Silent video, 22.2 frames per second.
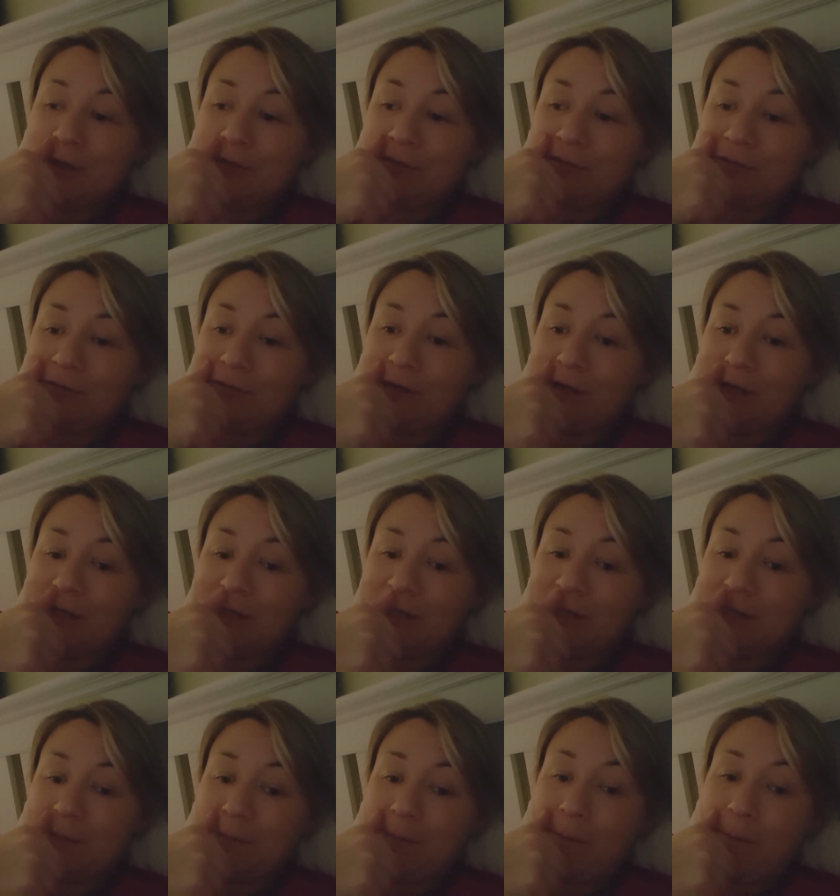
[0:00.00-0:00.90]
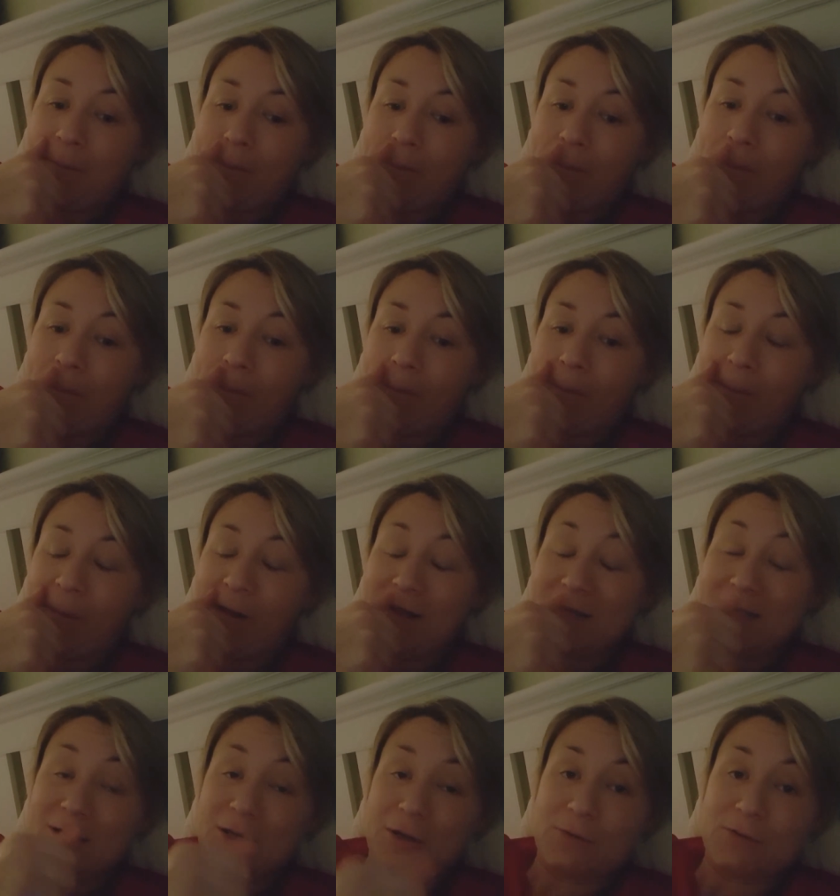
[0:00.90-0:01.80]
Right,
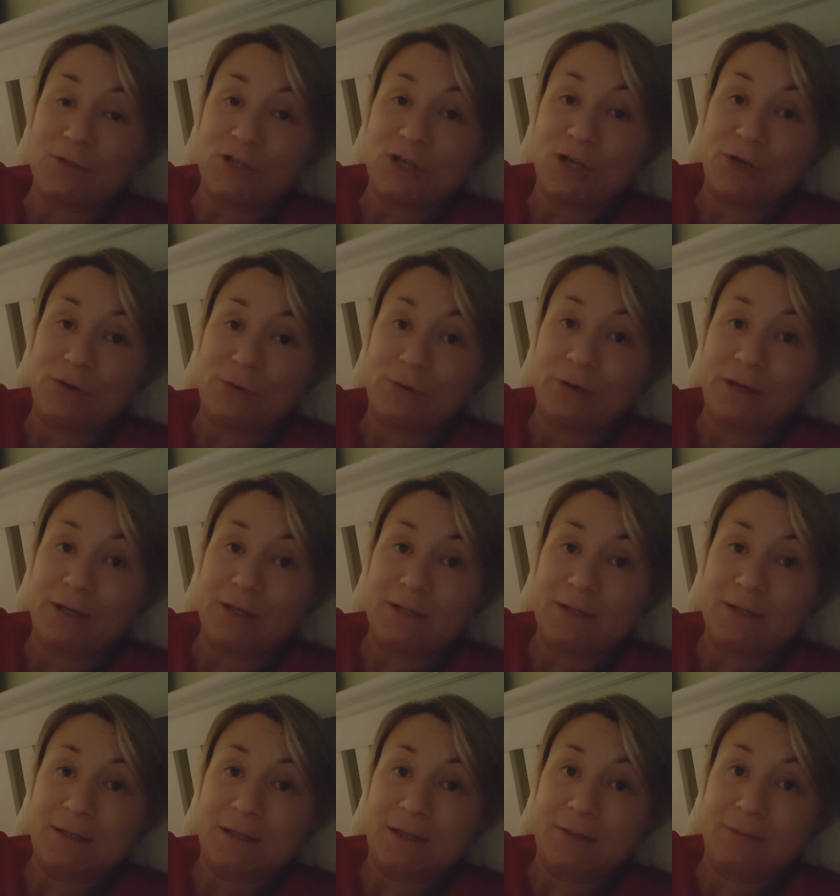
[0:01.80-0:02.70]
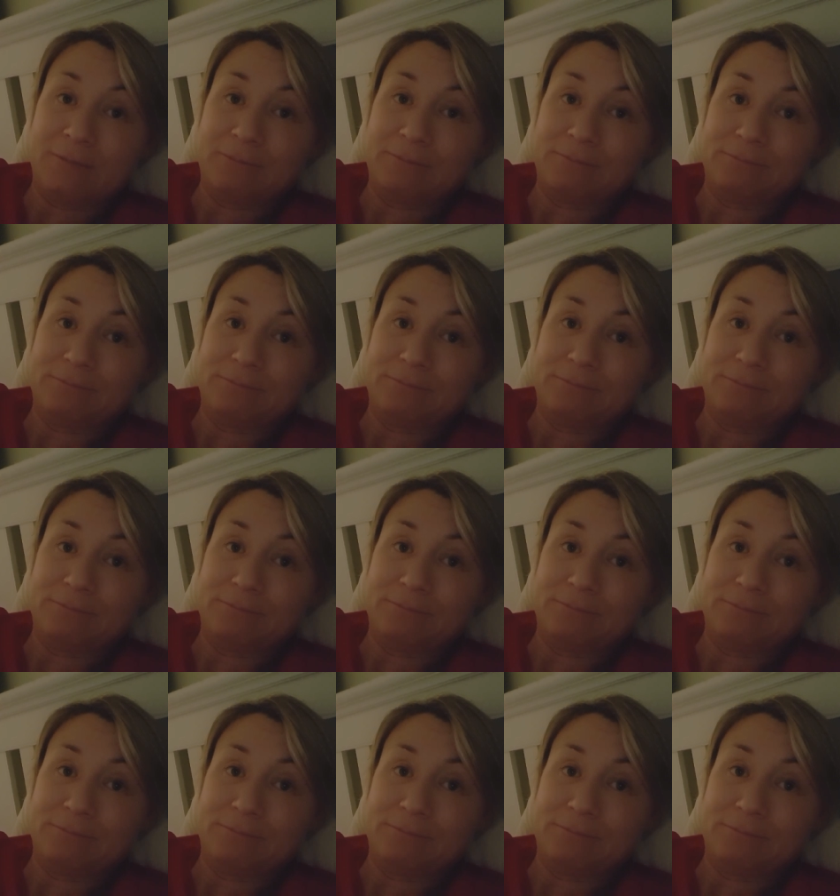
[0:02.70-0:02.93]
let's go and check on Kenzie.